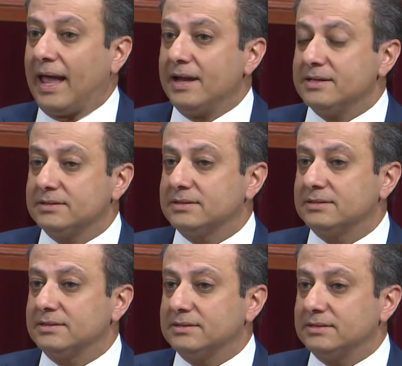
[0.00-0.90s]
And
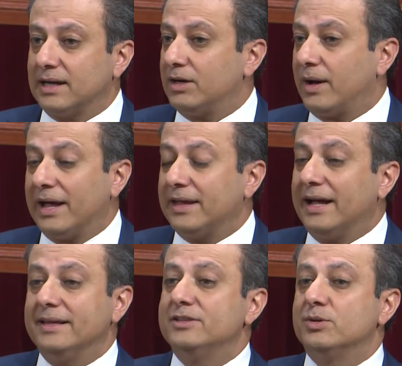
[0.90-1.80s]
I don't know, I,
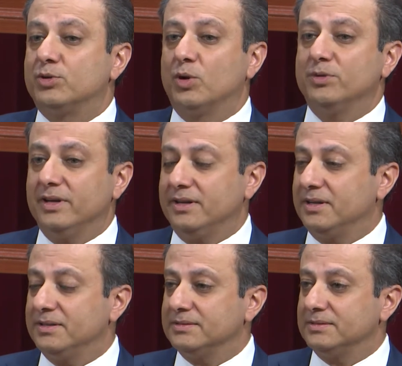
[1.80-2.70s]
it's appropriate
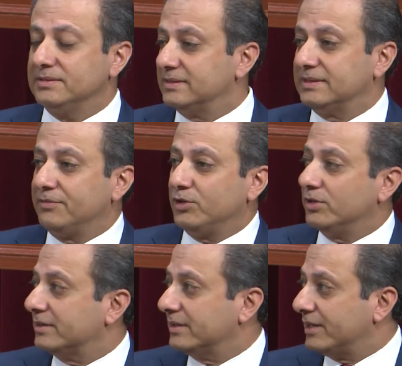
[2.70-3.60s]
if
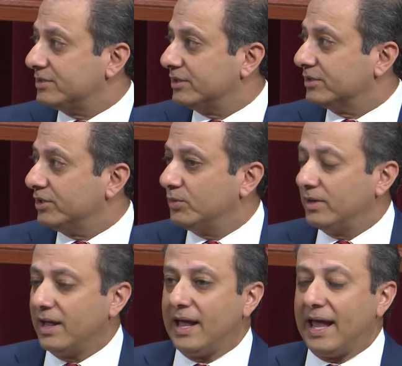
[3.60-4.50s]
you're at the A C L
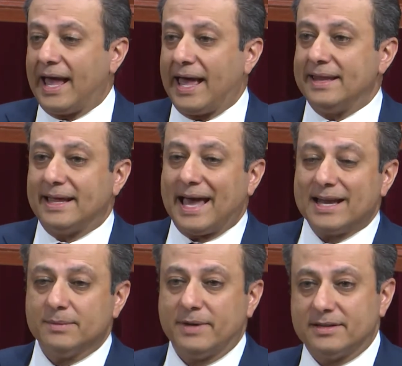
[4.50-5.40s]
U and they
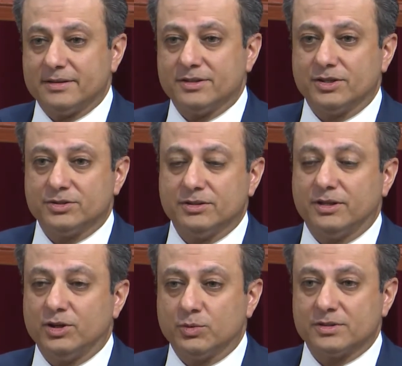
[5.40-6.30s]
haven't made that decision
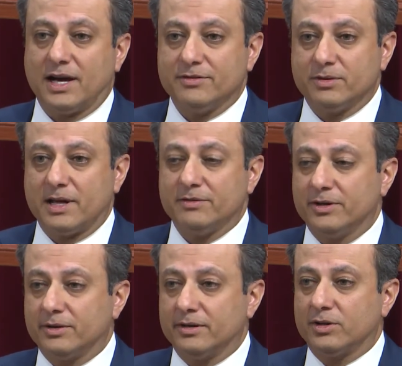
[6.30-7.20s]
that you resign from that and
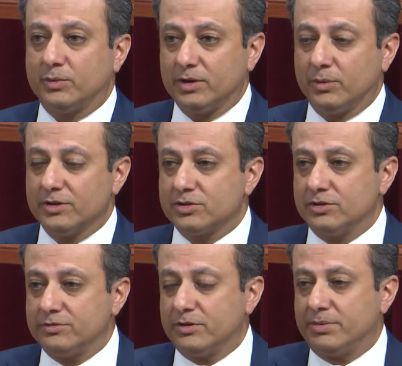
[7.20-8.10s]
figure out another way you want to
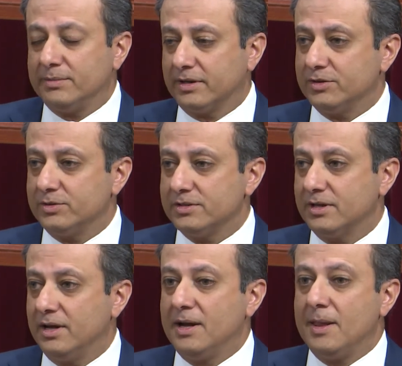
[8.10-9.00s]
serve the public interest.
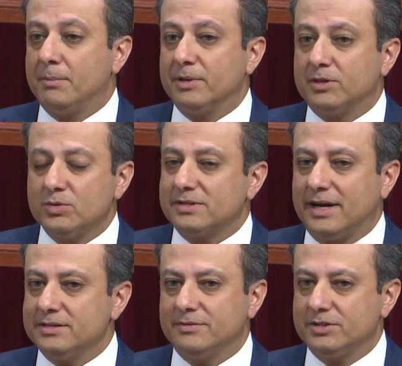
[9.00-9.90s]
But those
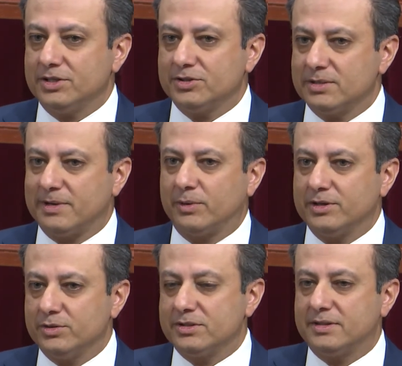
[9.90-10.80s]
kinds of decisions about
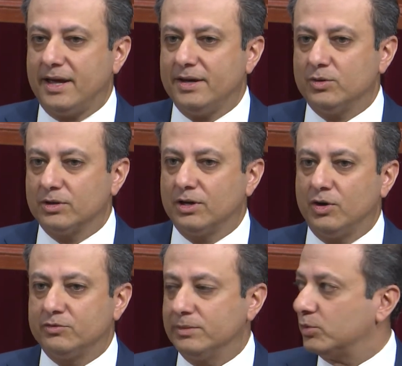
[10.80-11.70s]
whether you stay or
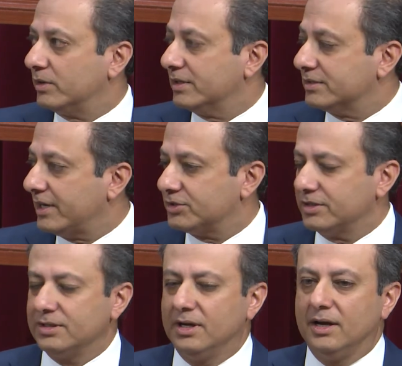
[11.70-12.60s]
go from an
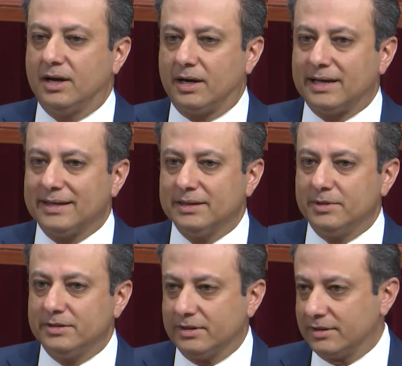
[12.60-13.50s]
organization are not
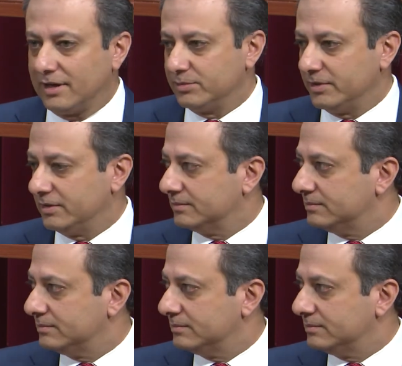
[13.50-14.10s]
limited to the government.